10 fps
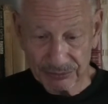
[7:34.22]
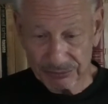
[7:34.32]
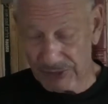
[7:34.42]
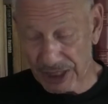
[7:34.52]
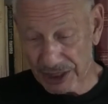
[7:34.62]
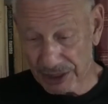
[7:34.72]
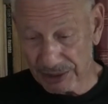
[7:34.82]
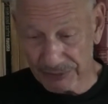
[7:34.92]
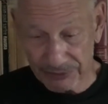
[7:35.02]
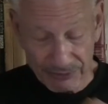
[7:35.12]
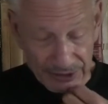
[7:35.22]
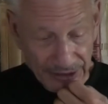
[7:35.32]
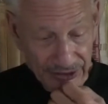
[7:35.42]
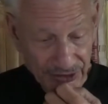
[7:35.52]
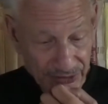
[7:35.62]
my argument with
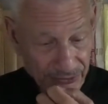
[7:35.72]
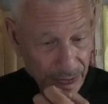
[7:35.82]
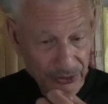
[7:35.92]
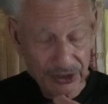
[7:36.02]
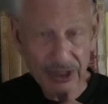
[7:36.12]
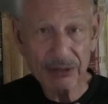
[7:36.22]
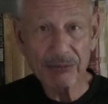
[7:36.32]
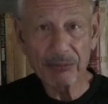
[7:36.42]
1914,